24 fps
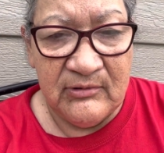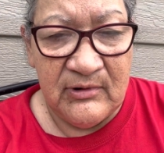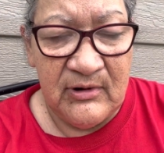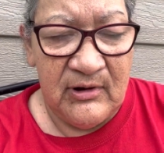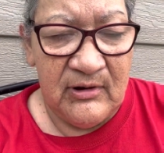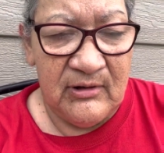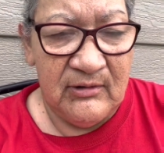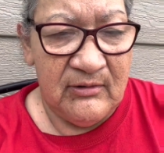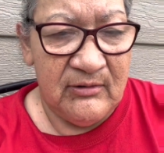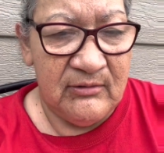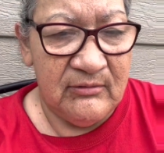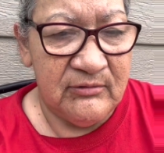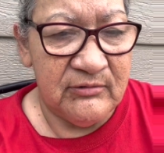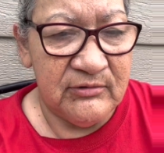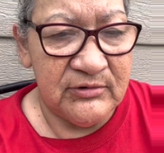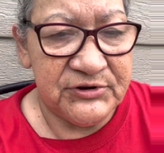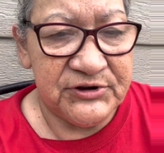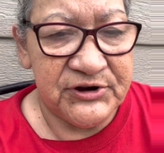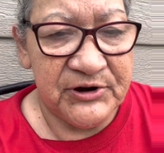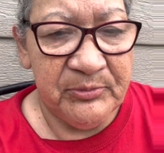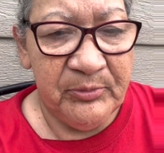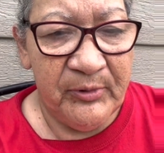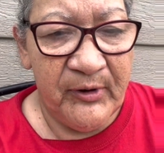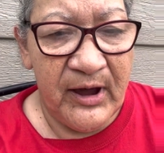
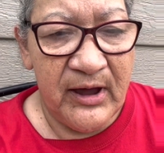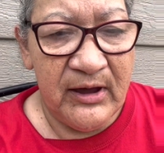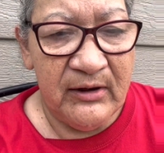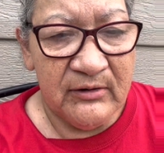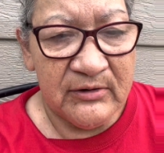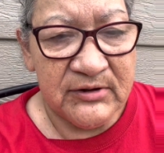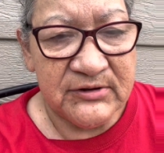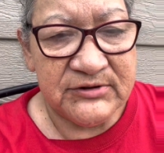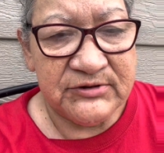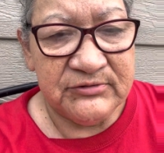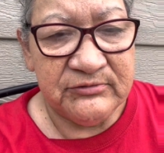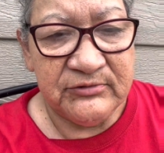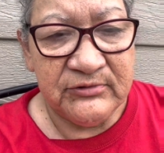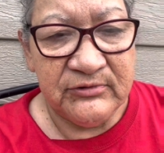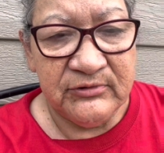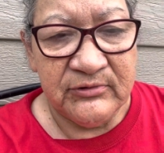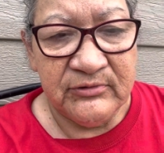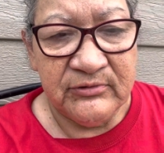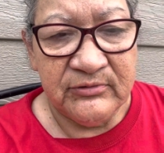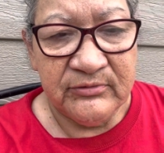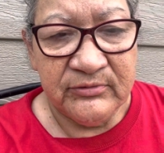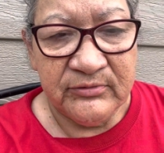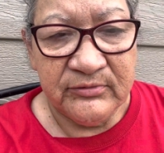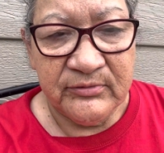Ojibwe or
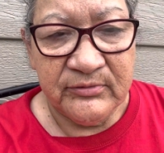Soto